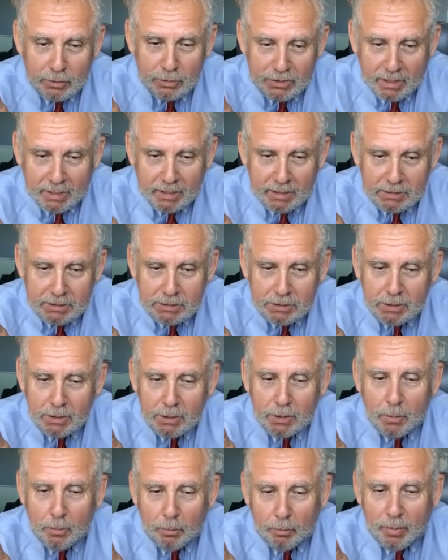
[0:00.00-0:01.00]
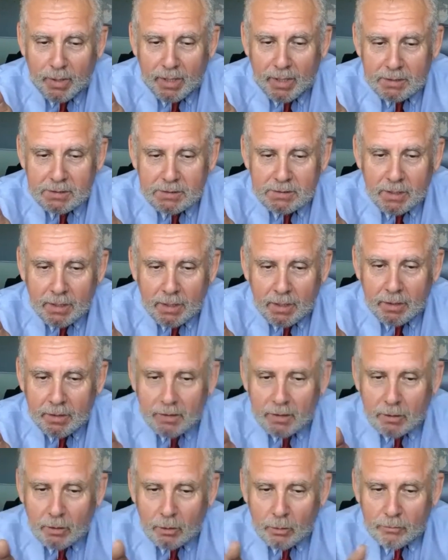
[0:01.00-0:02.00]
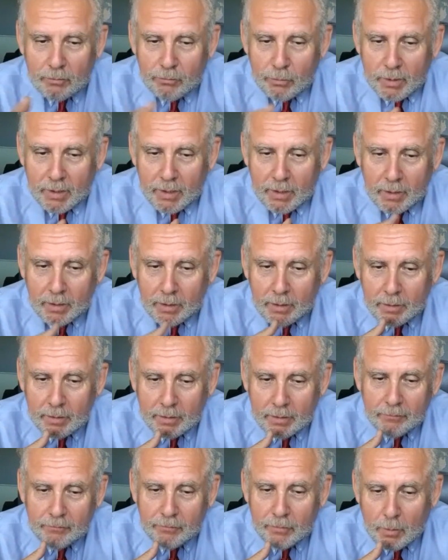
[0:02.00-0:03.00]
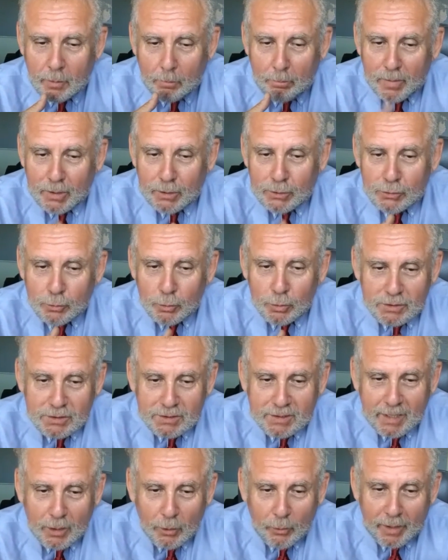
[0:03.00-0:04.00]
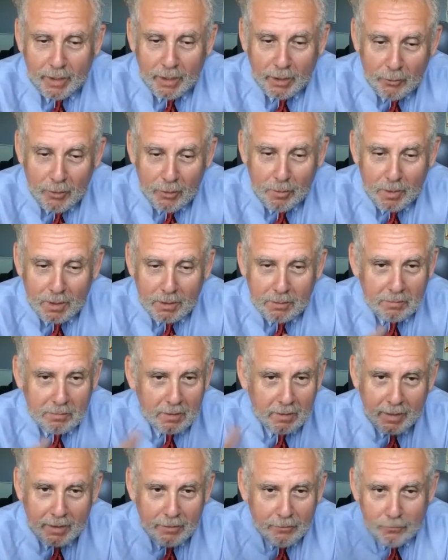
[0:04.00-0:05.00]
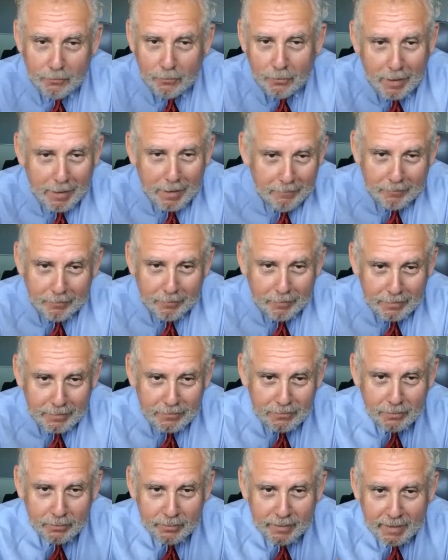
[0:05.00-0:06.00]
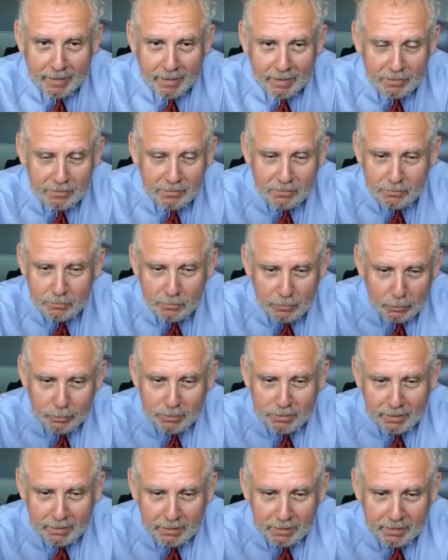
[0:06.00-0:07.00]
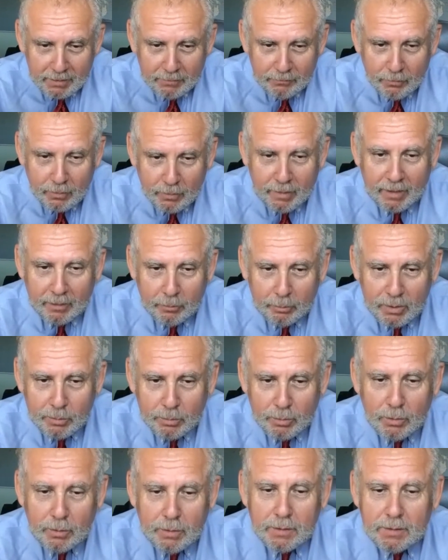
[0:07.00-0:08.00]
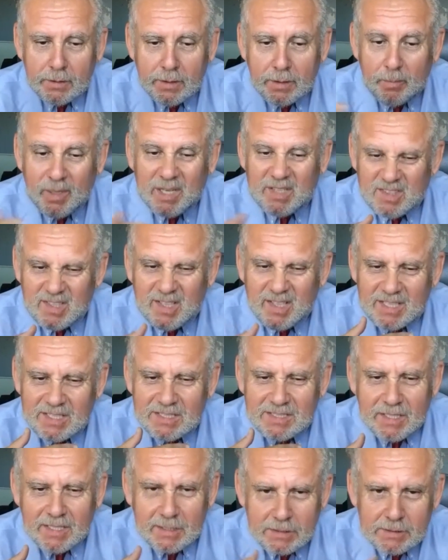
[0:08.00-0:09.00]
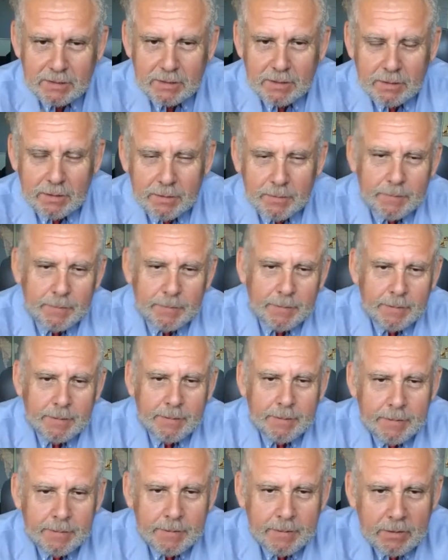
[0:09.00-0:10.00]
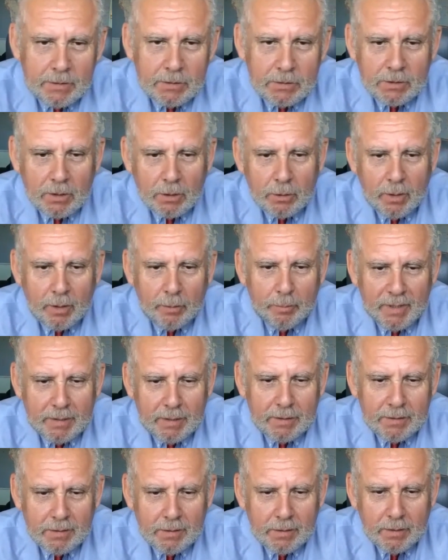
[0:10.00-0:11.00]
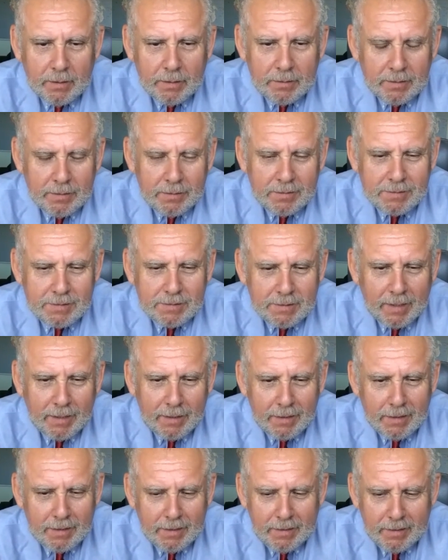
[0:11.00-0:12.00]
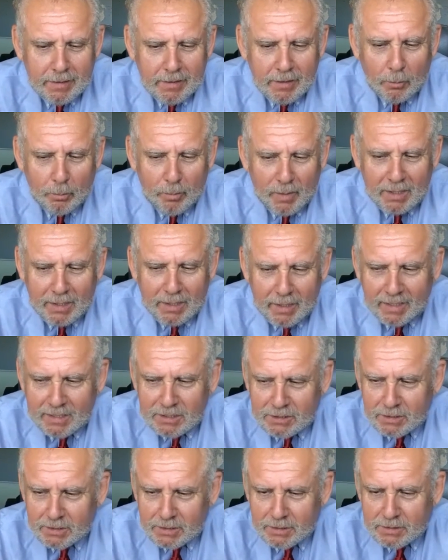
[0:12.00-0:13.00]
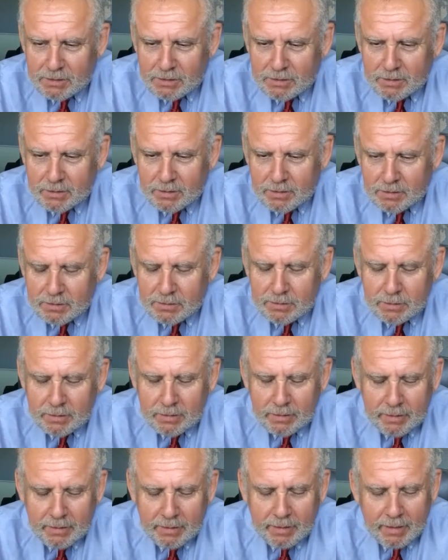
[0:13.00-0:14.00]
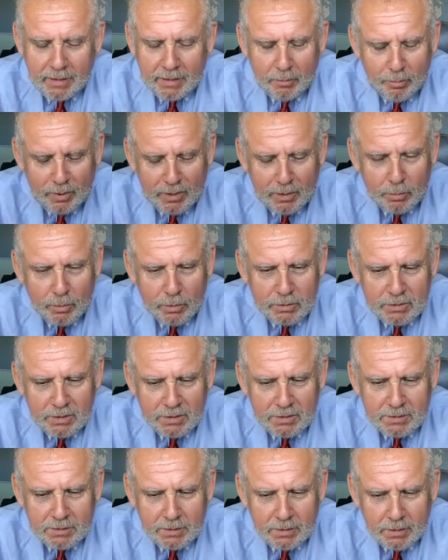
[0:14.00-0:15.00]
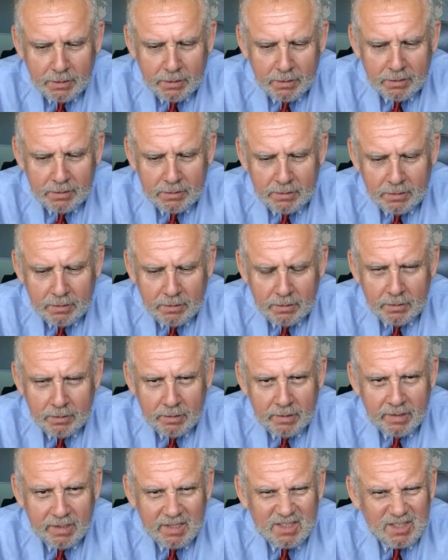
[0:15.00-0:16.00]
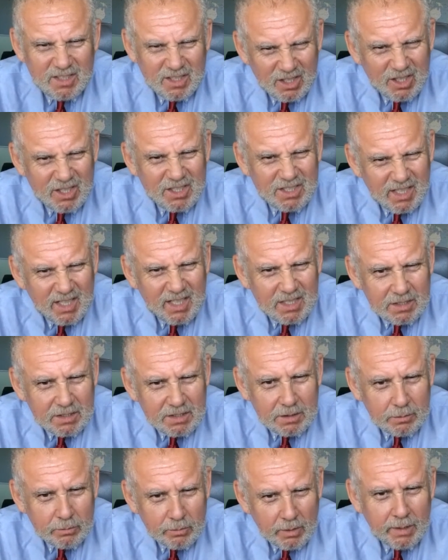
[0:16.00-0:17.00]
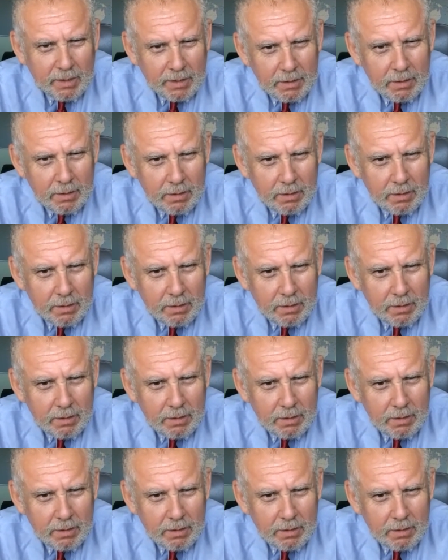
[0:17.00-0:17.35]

judge. But if you get a mutual stay away agreement, that lasts forever, and so that has utility for a lot of people and makes a lot of sense. So I mean, it's mediation is getting people just to listen to good sense, really,